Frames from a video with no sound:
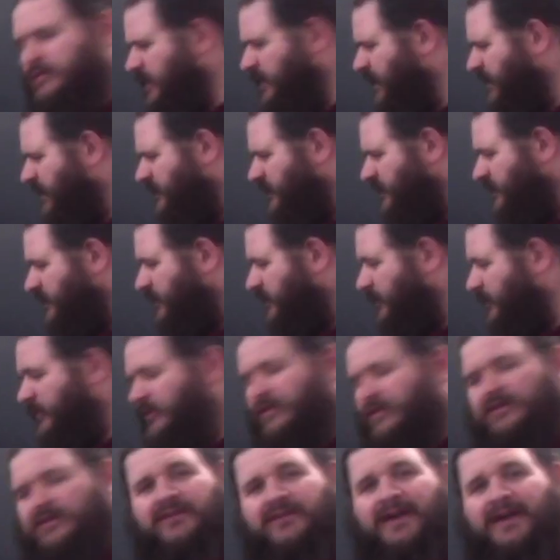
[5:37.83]
the easiest
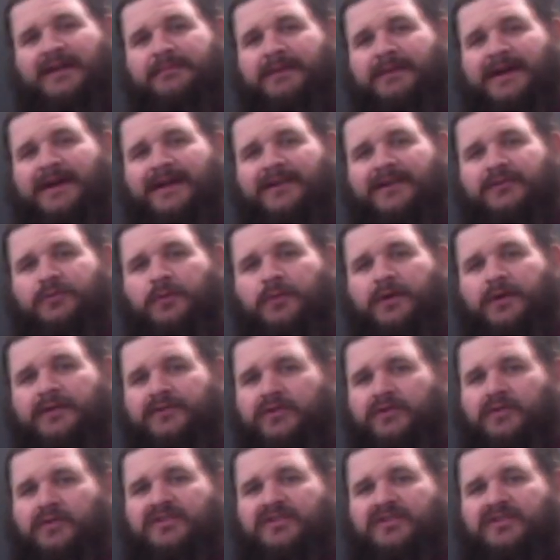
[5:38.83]
number to divide by is 1,